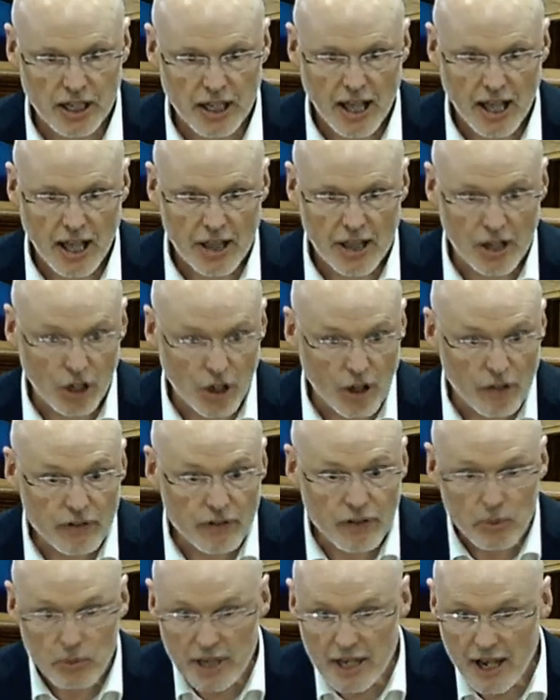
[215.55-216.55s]
the love that
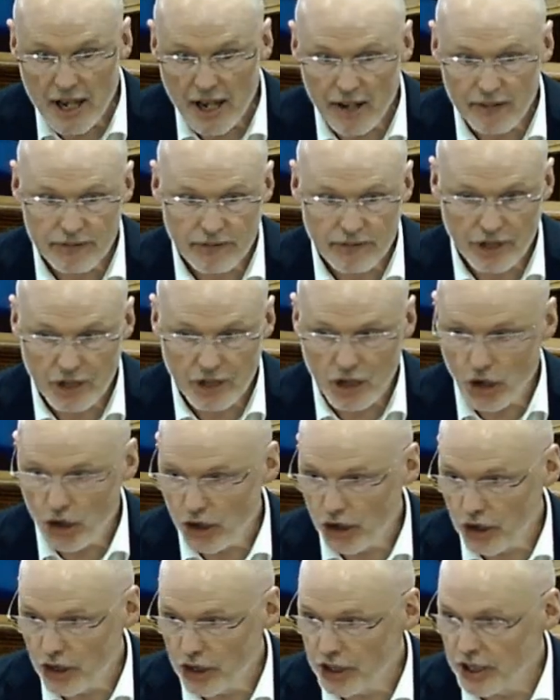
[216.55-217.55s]
we have for
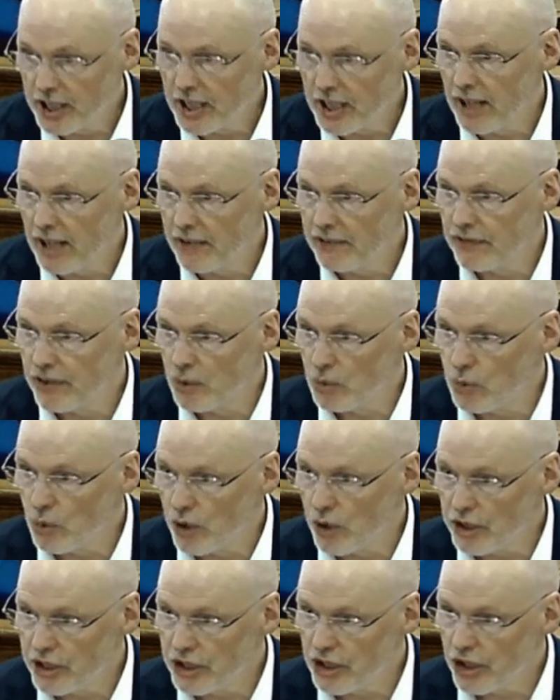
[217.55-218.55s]
God and for one
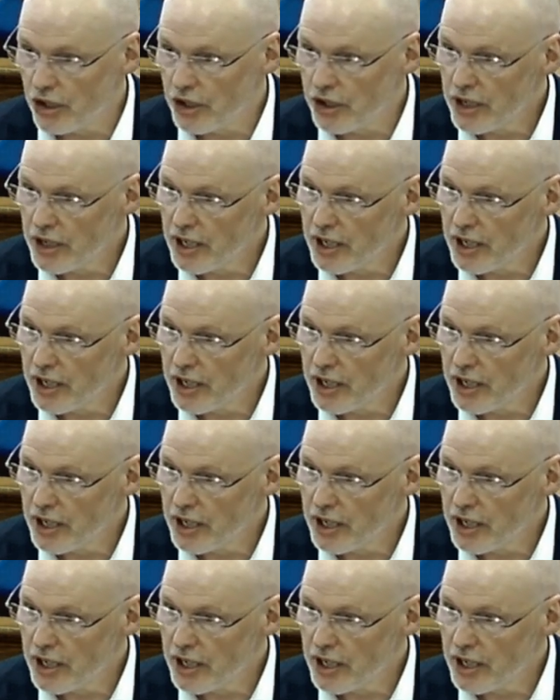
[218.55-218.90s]
another,